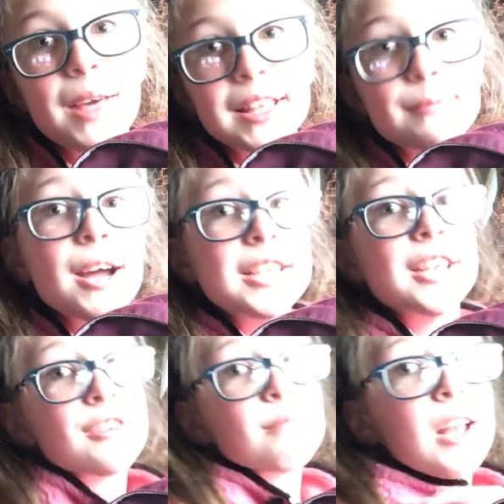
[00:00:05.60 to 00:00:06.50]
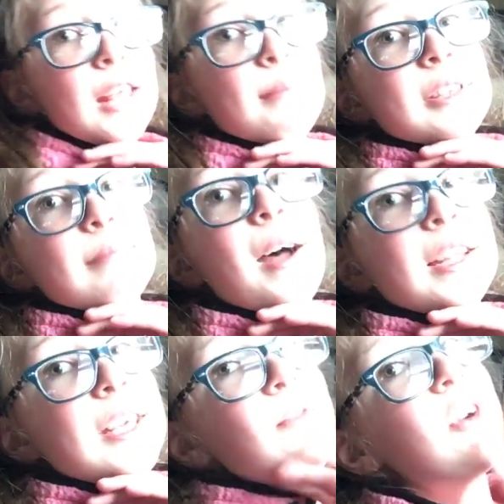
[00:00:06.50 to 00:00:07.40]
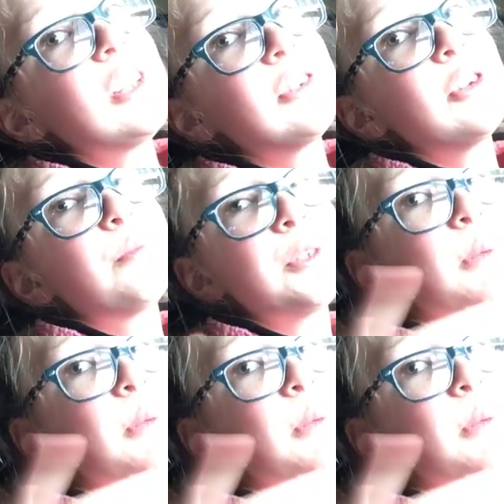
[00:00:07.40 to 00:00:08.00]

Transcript: back to my channel. My name is Maddie. If you guys are new, please